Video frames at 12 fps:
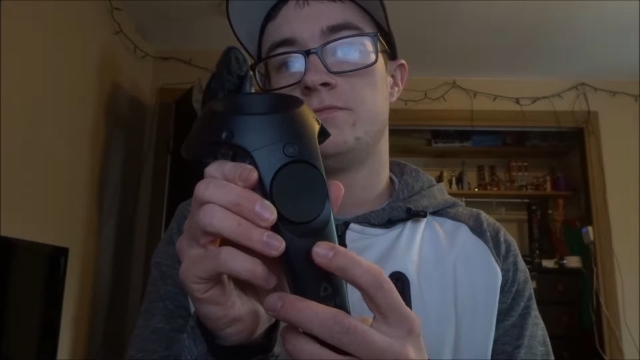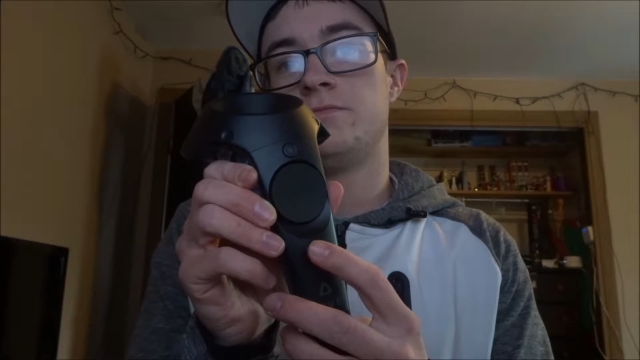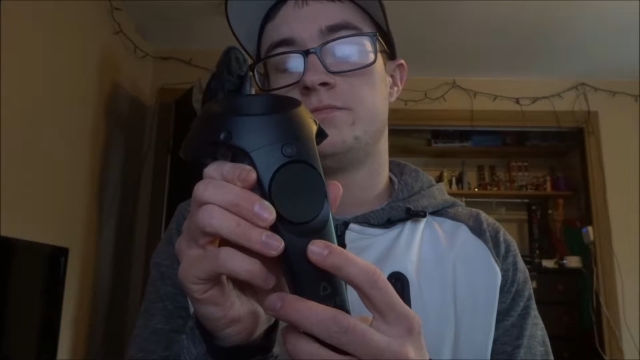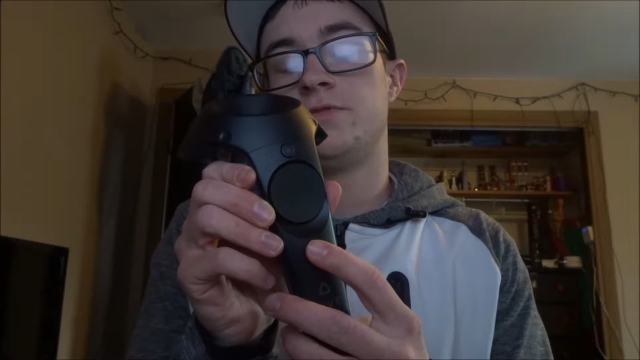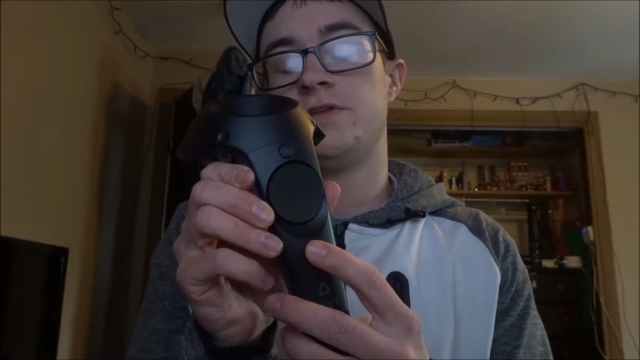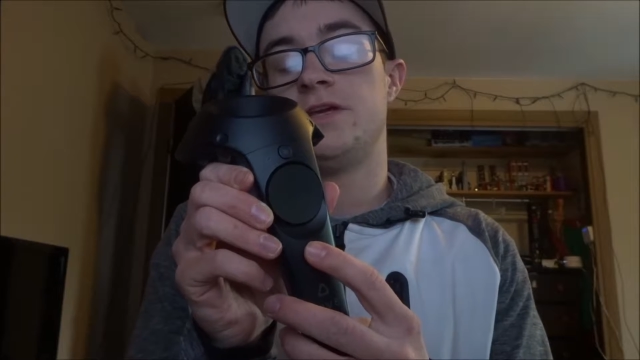
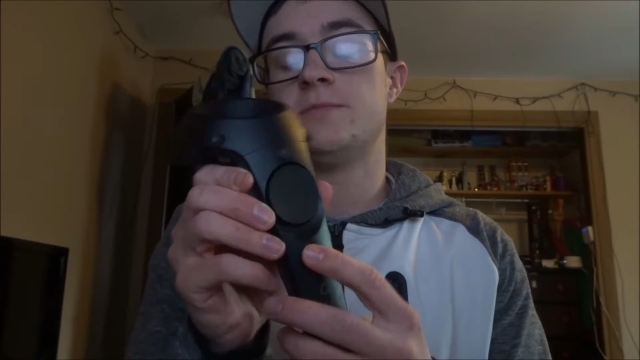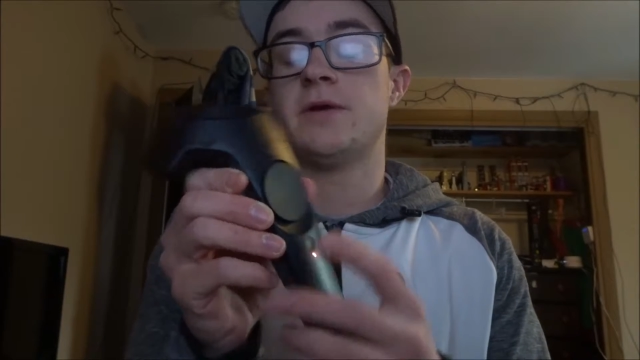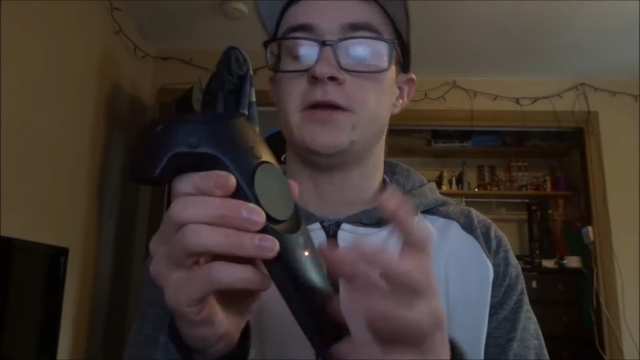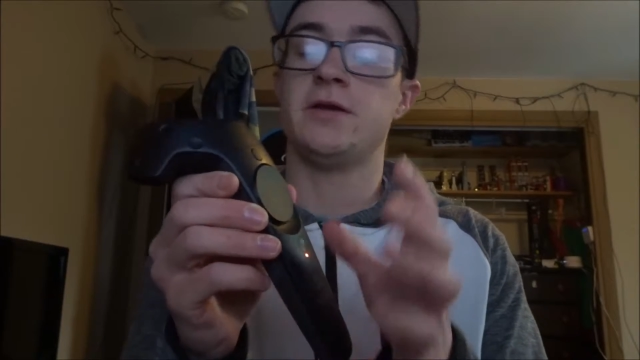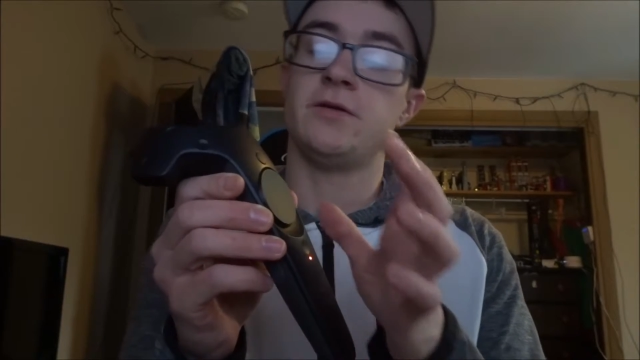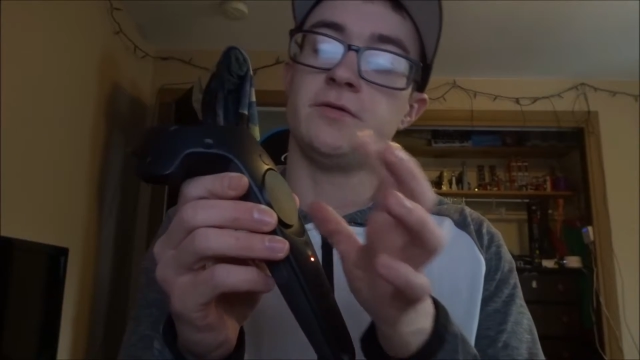Steam
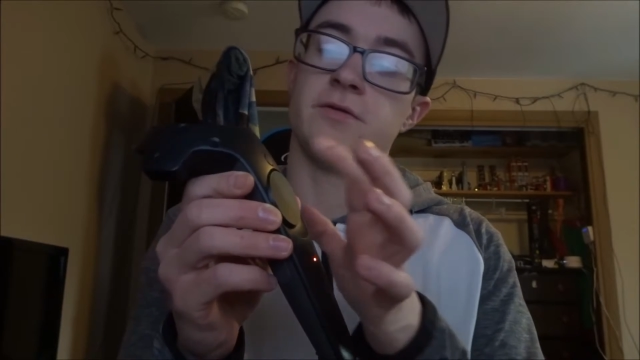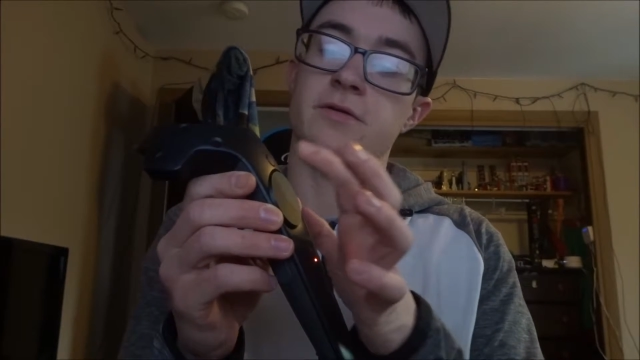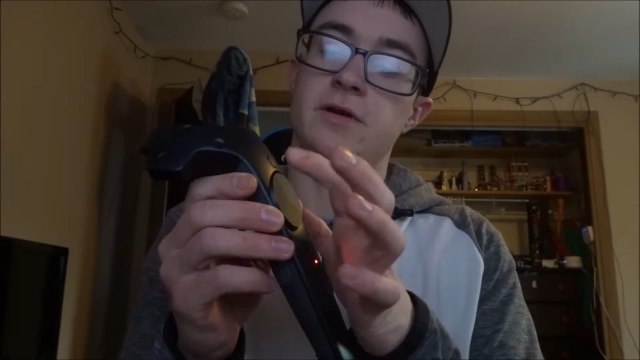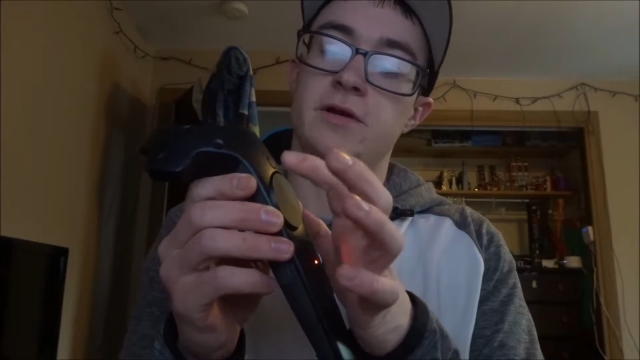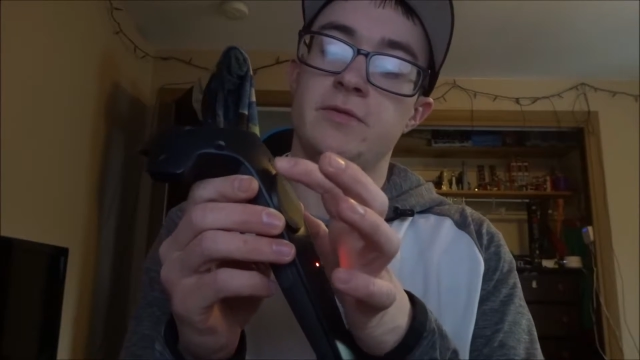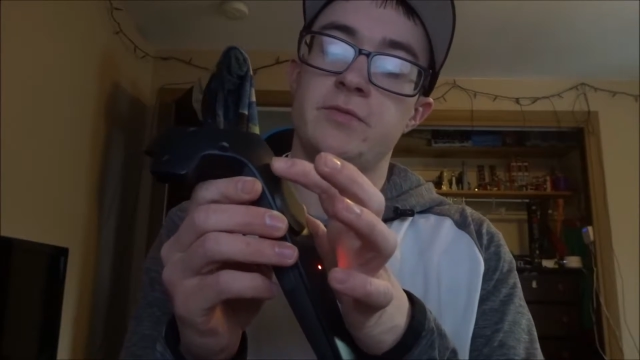menu.
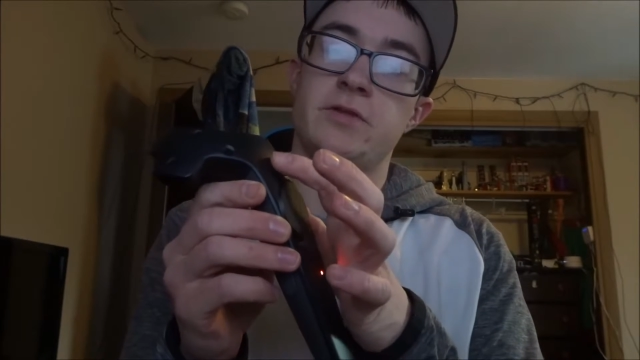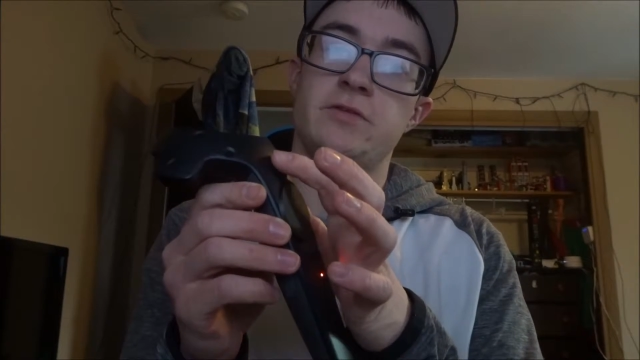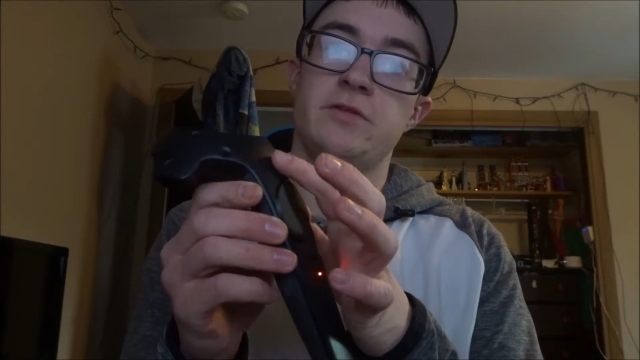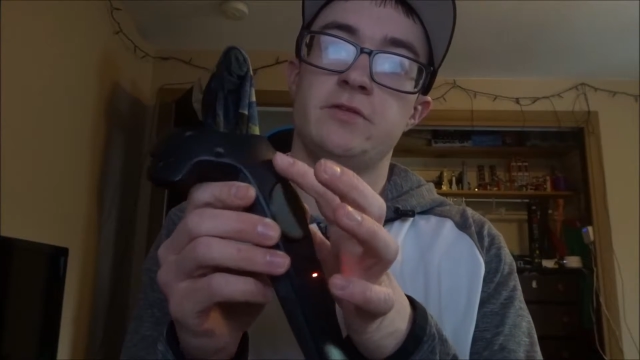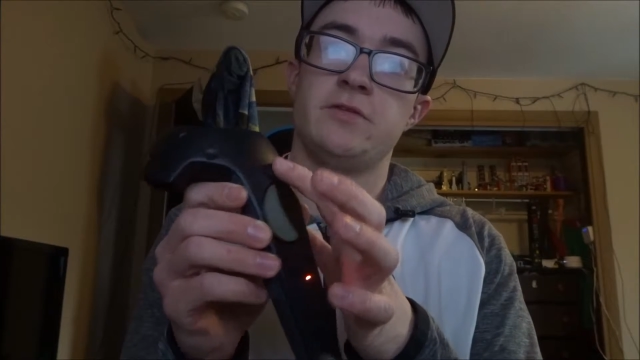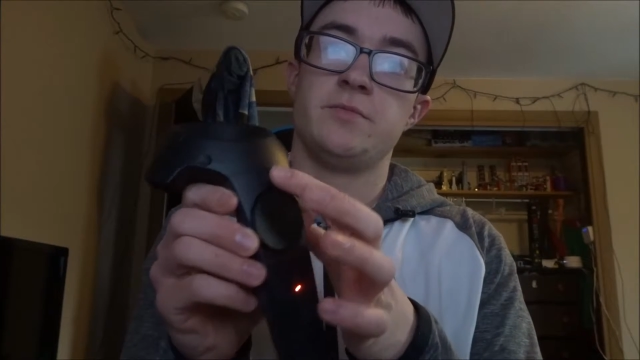This
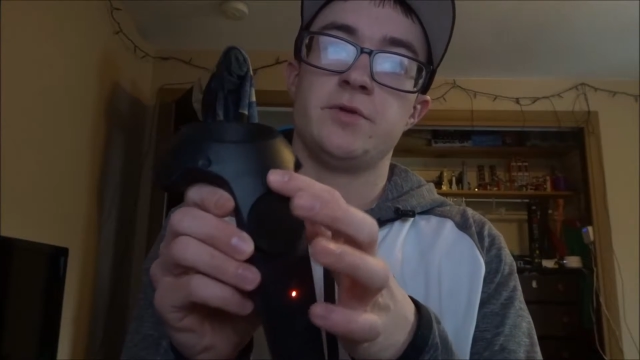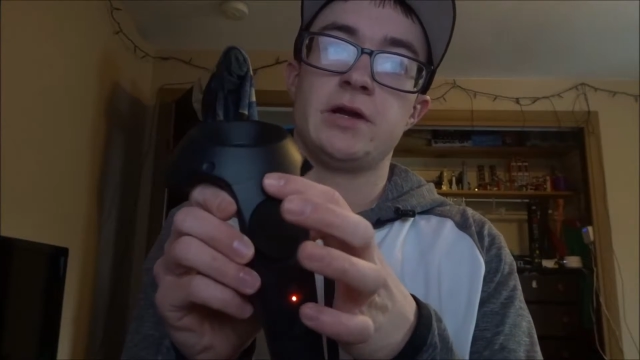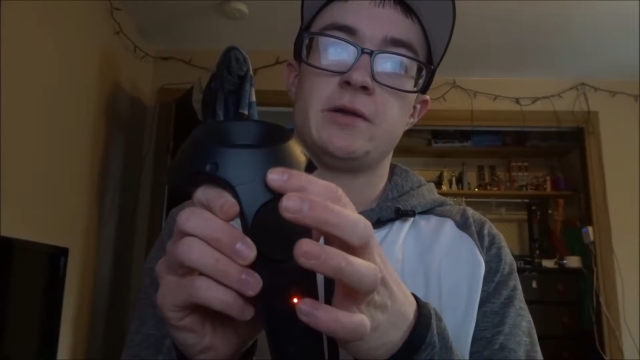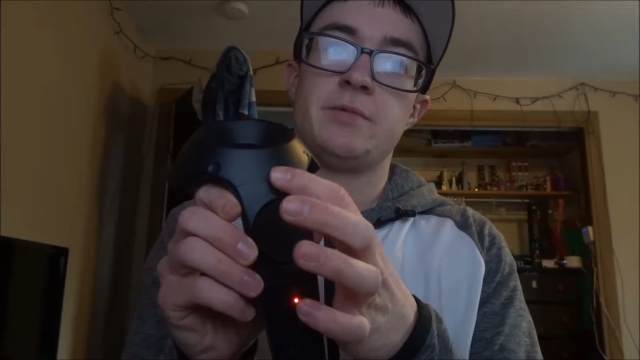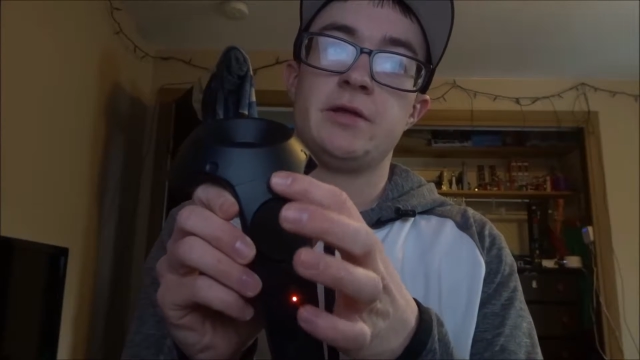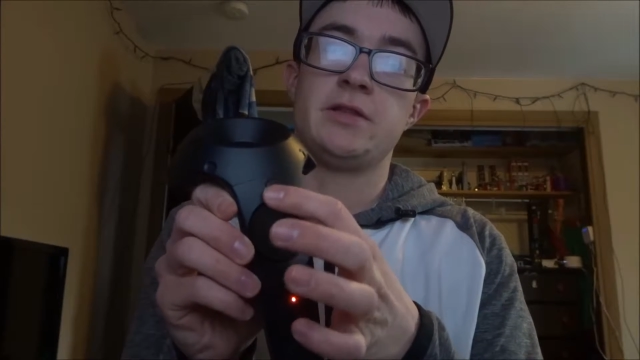is to bring
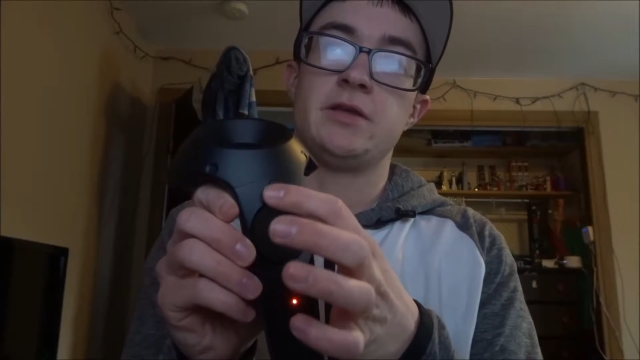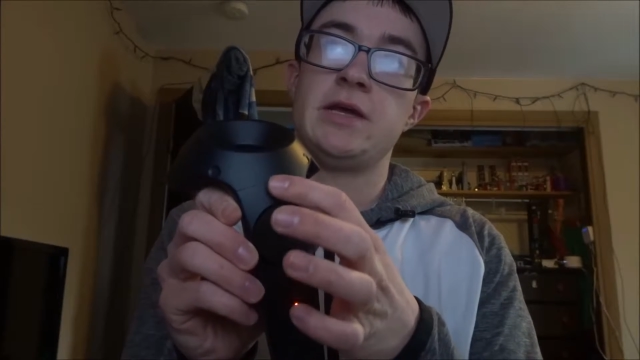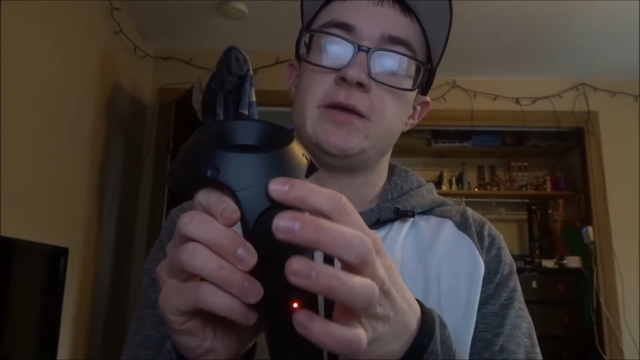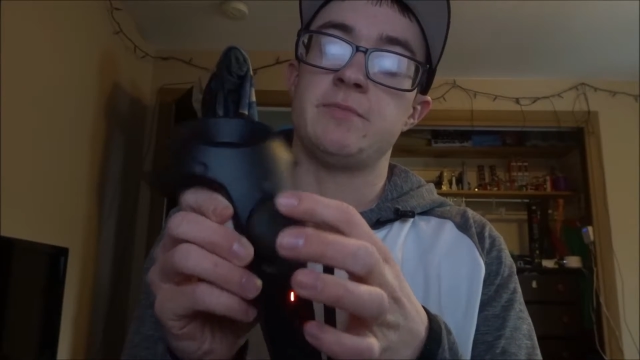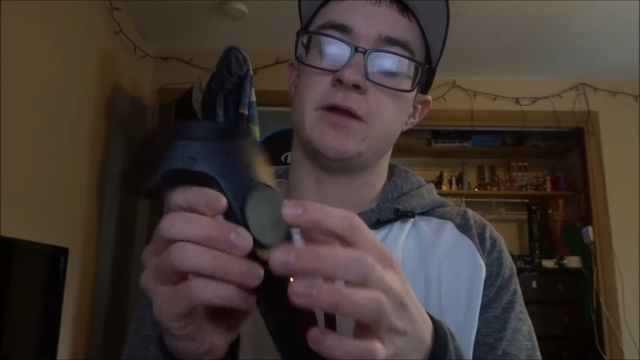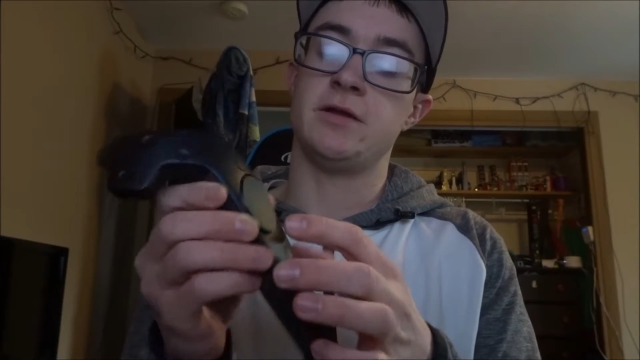up like the
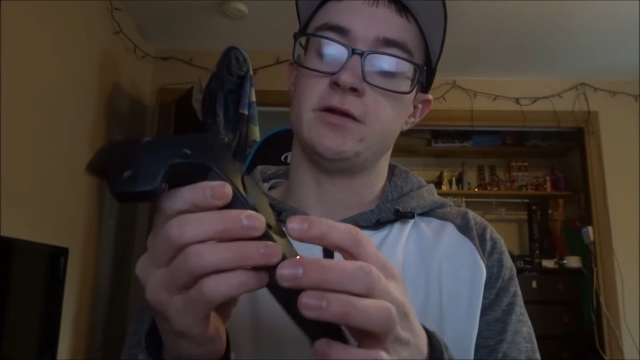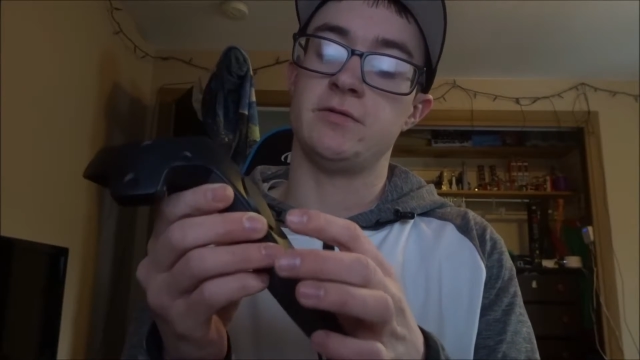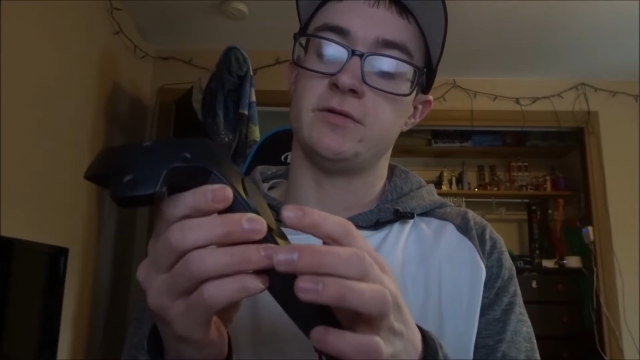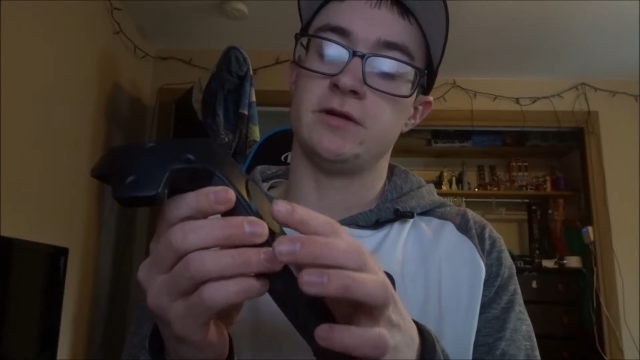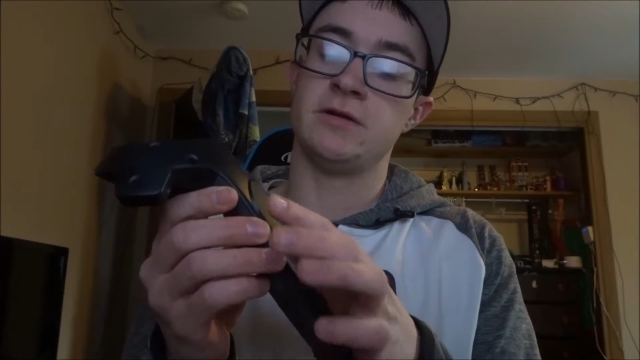game menu.